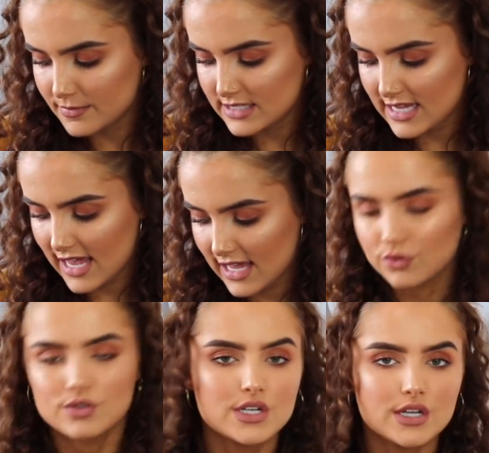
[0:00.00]
say
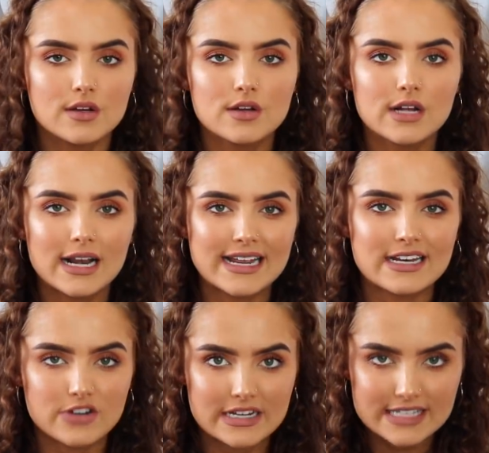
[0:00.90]
to clean
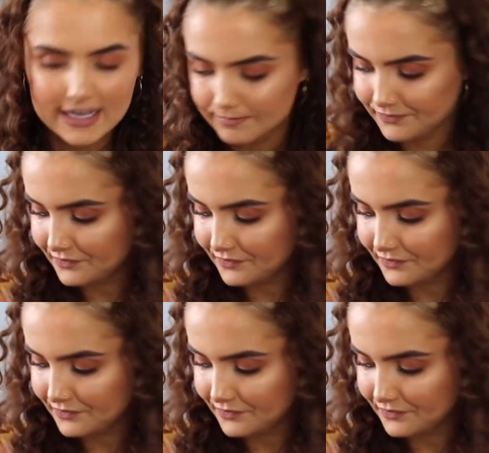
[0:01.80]
dry skin.